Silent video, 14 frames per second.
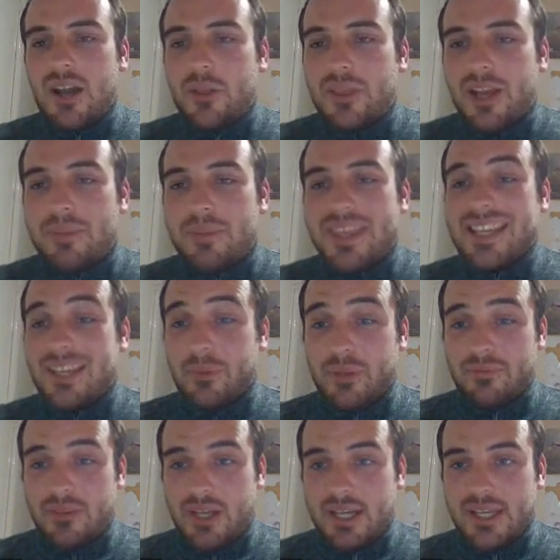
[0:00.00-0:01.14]
don't think I particularly
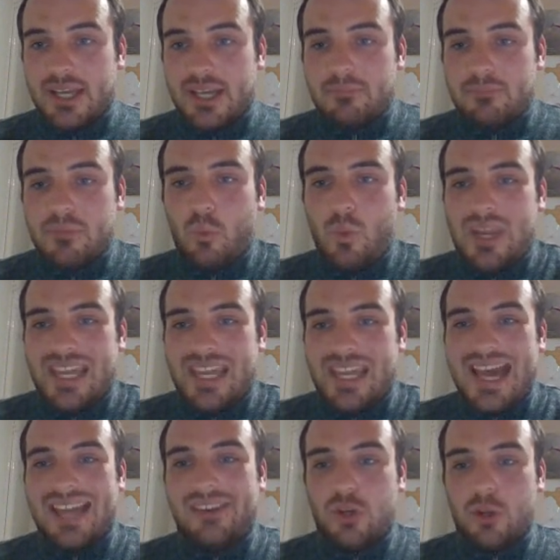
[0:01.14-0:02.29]
want to fly in that, but we
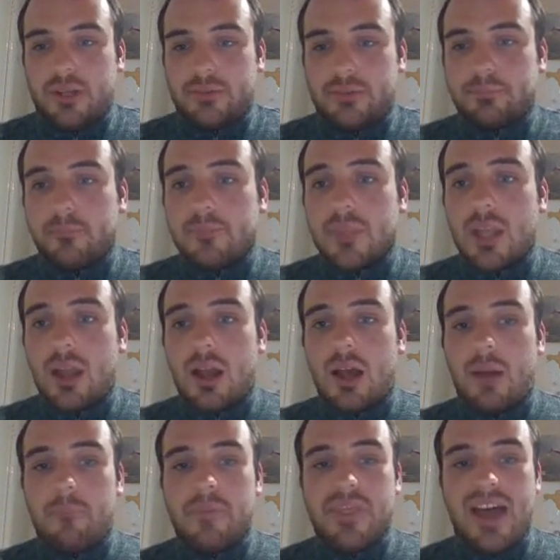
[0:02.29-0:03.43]
can do it.
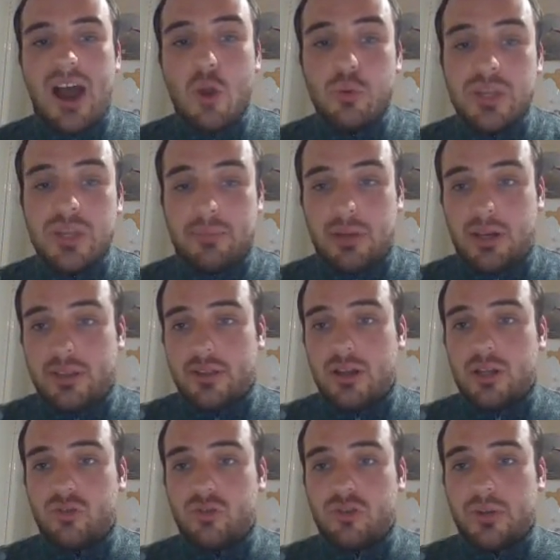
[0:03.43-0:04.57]
But that only applies to
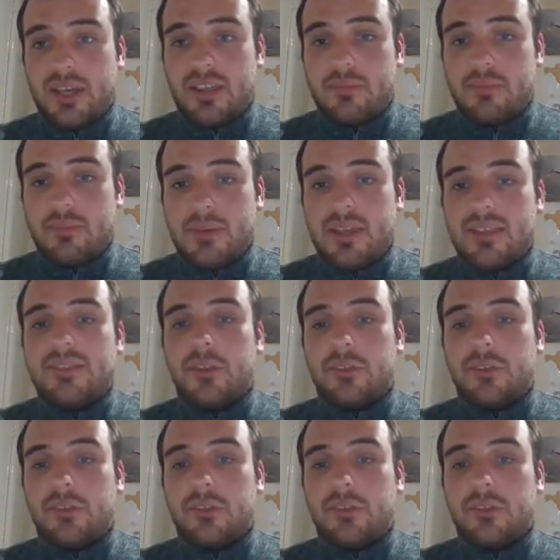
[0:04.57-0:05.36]
uncontrolled airspace. That